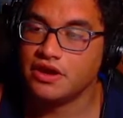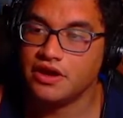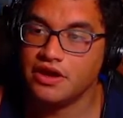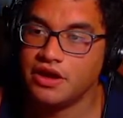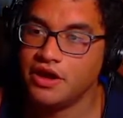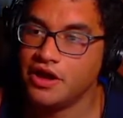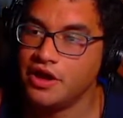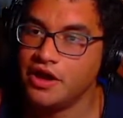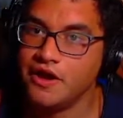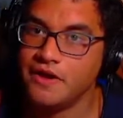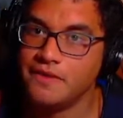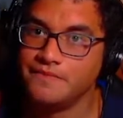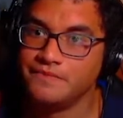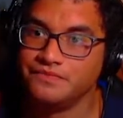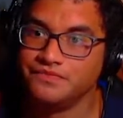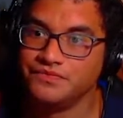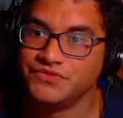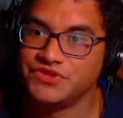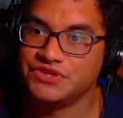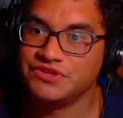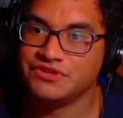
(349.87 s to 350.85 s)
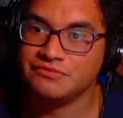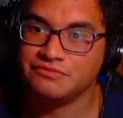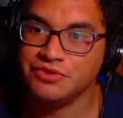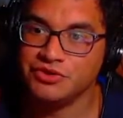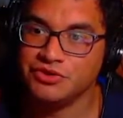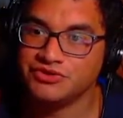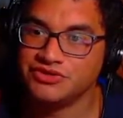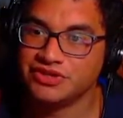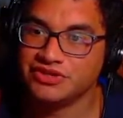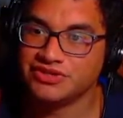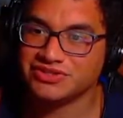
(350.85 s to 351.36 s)
The
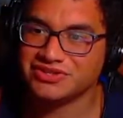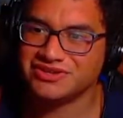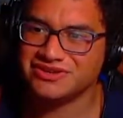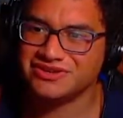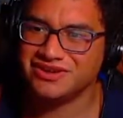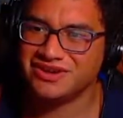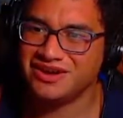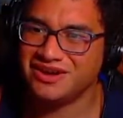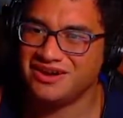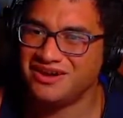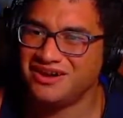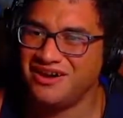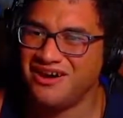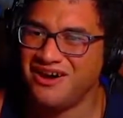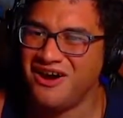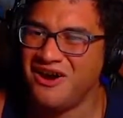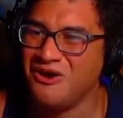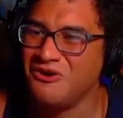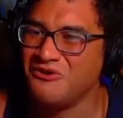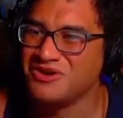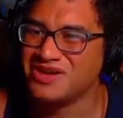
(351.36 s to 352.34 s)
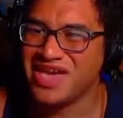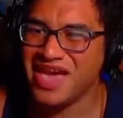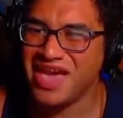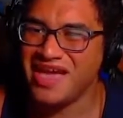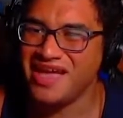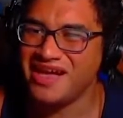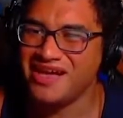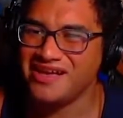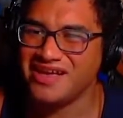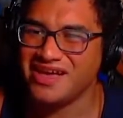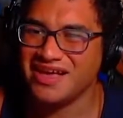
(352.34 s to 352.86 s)
music's okay,
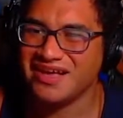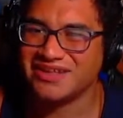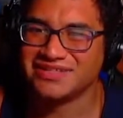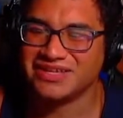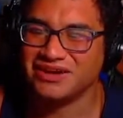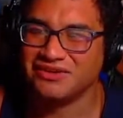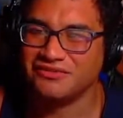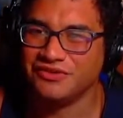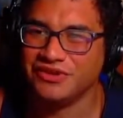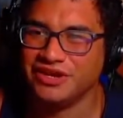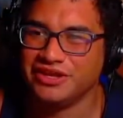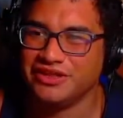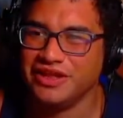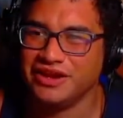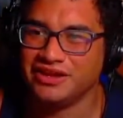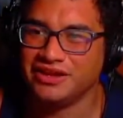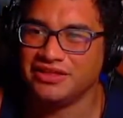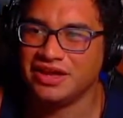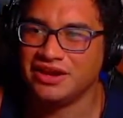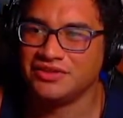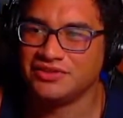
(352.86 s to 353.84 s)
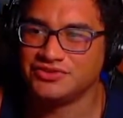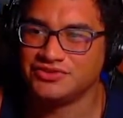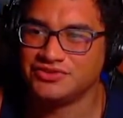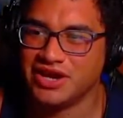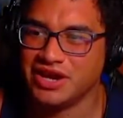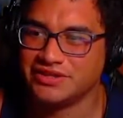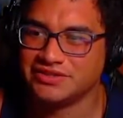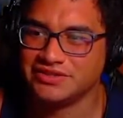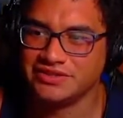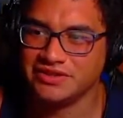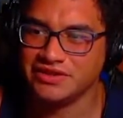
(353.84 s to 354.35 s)
I guess. I don't really like a lot of the
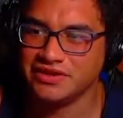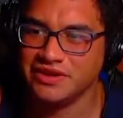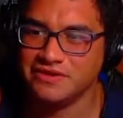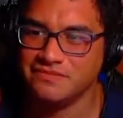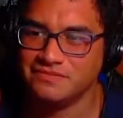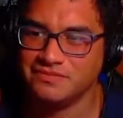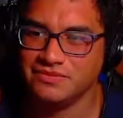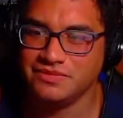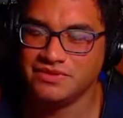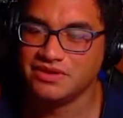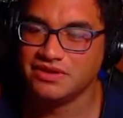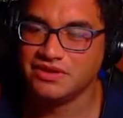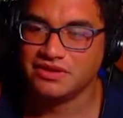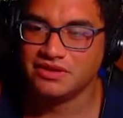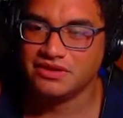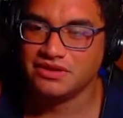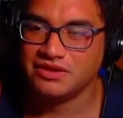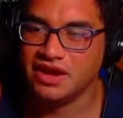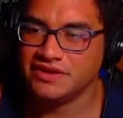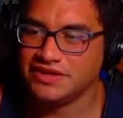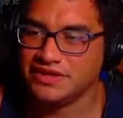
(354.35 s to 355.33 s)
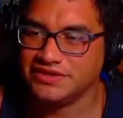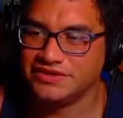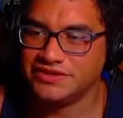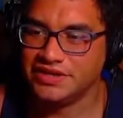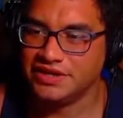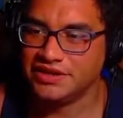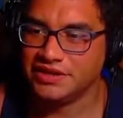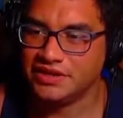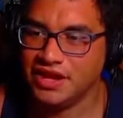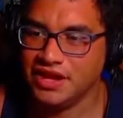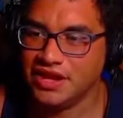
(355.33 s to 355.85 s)
tracks in the game, as I said
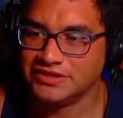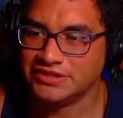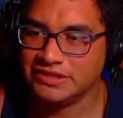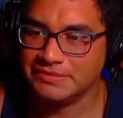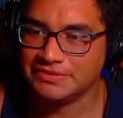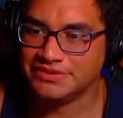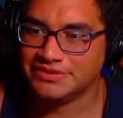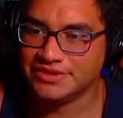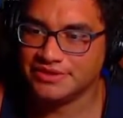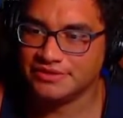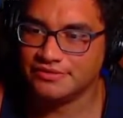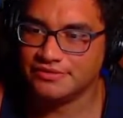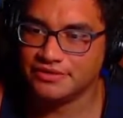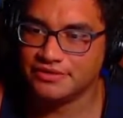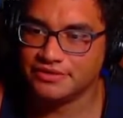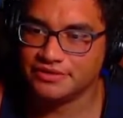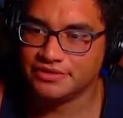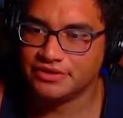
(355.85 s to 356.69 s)
in the last episode.